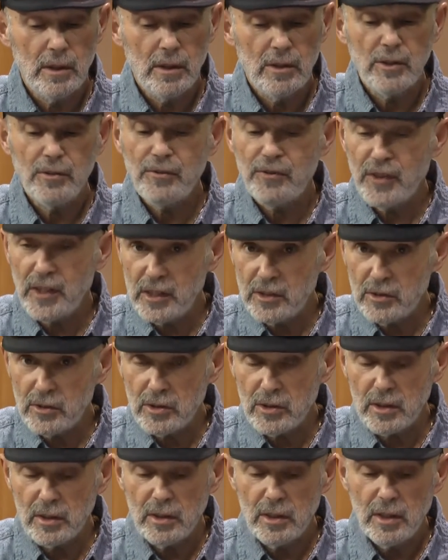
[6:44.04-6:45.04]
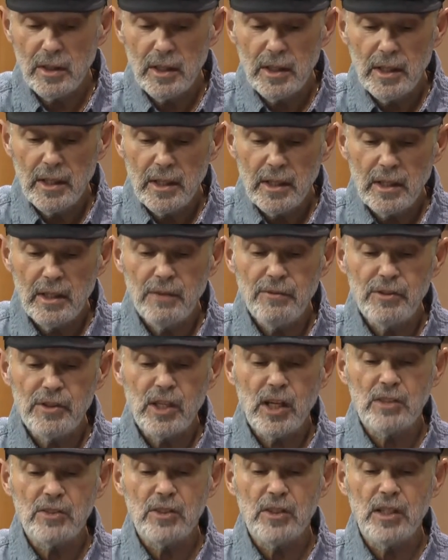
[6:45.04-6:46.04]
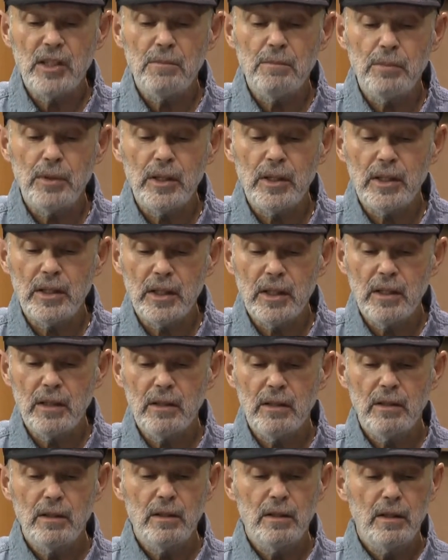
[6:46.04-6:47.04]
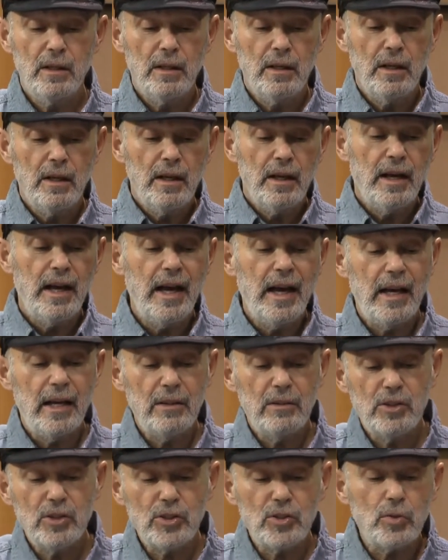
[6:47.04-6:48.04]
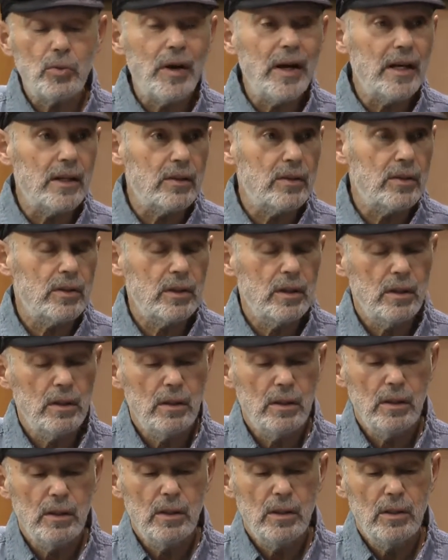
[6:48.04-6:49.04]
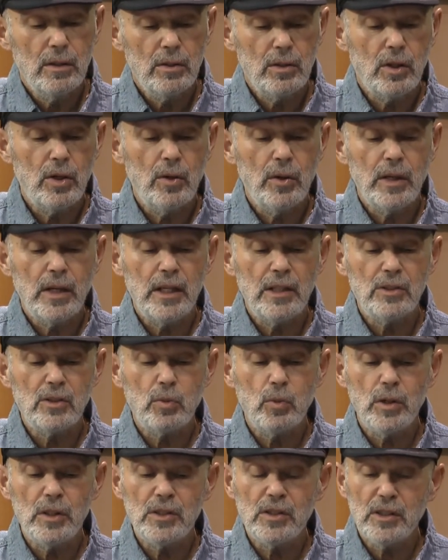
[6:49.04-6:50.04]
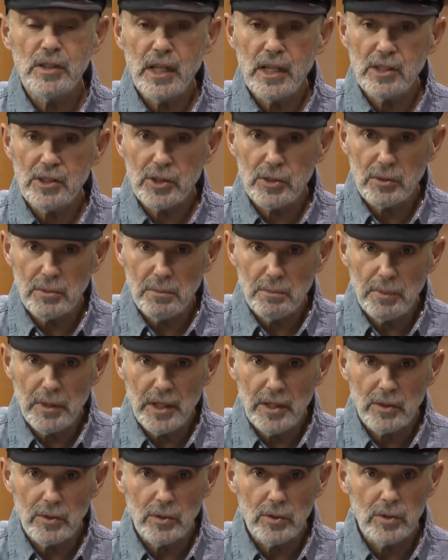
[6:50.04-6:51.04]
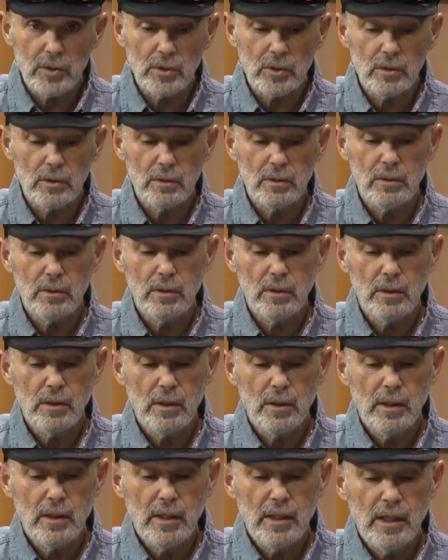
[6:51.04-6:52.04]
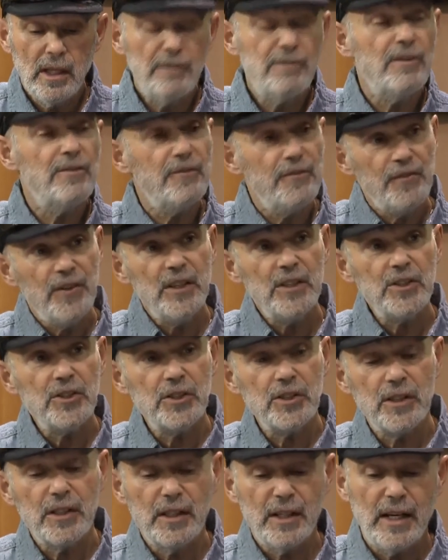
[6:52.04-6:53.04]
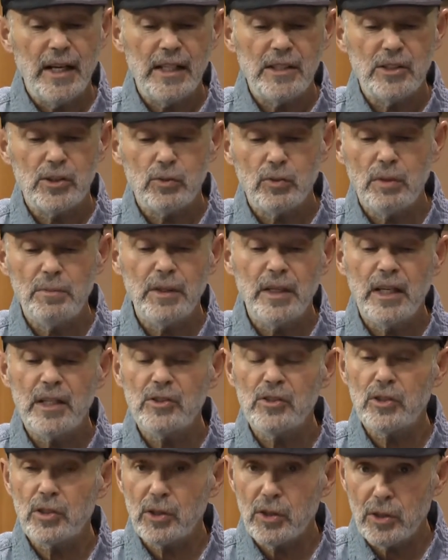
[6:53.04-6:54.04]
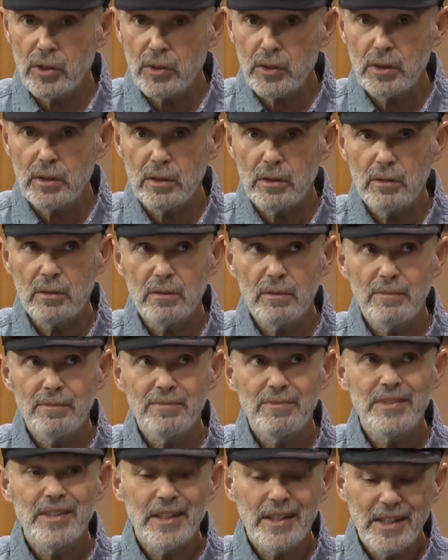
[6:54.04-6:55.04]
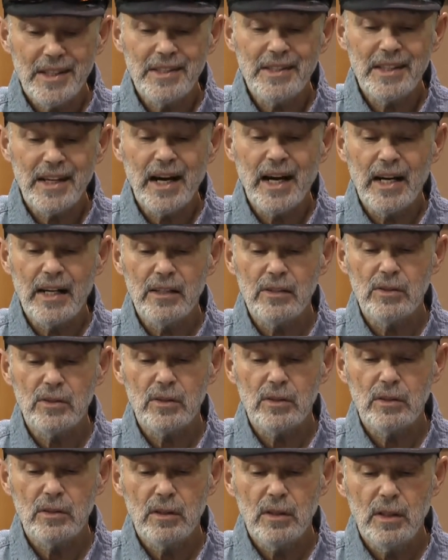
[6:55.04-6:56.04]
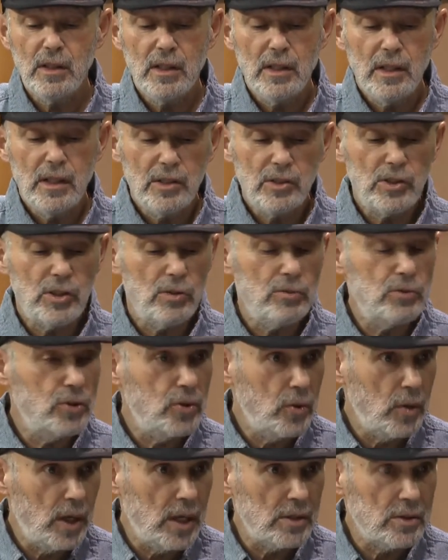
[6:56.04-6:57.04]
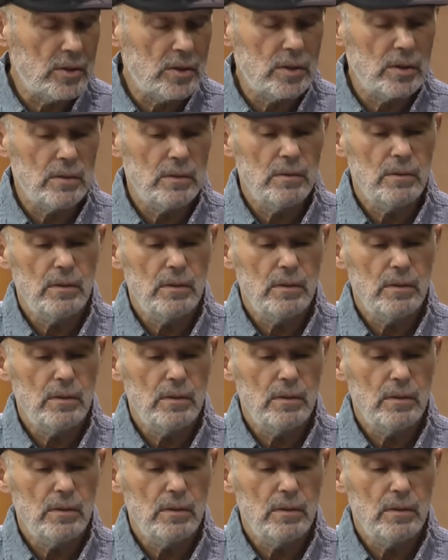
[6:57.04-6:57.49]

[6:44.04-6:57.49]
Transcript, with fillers: The fins gives us the ability and strength to go against one's nature and peers. If a fish cannot swim against the current, it dies, and so to us.